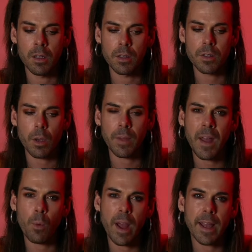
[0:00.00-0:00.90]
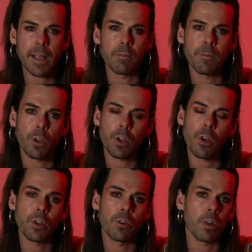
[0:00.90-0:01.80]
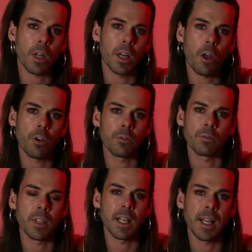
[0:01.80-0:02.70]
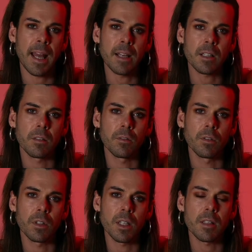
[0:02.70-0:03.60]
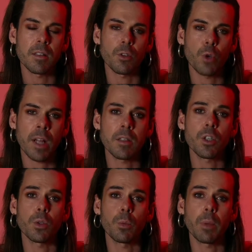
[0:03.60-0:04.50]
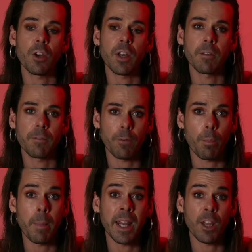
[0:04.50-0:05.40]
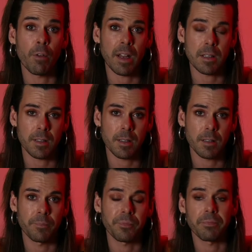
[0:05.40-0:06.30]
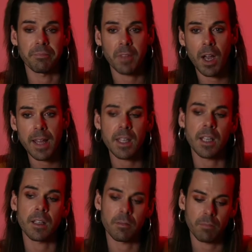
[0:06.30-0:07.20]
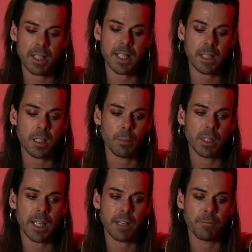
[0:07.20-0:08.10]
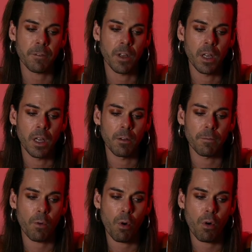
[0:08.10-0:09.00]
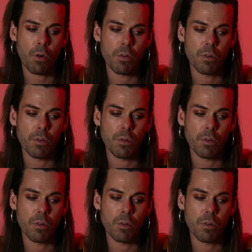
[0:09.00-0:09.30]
So in that way, Virgo, you're not alone in that. This is a transitional period for many of us. I think, I tend to believe, for